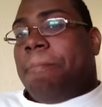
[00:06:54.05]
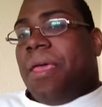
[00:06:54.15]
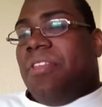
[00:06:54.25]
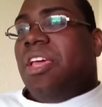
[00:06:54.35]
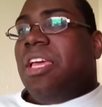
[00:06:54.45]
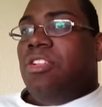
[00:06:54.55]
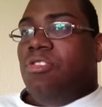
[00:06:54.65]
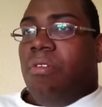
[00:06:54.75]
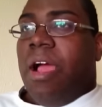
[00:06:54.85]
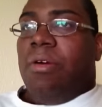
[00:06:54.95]
And I think he
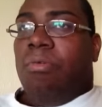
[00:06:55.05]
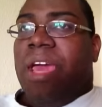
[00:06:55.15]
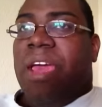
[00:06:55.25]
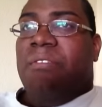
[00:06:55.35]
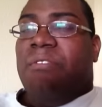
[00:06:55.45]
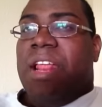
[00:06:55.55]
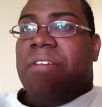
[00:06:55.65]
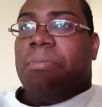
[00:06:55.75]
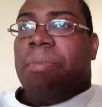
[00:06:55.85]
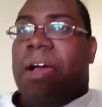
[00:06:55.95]
knew right away, right
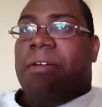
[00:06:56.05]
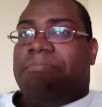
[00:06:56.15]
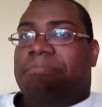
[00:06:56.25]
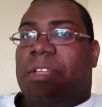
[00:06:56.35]
after about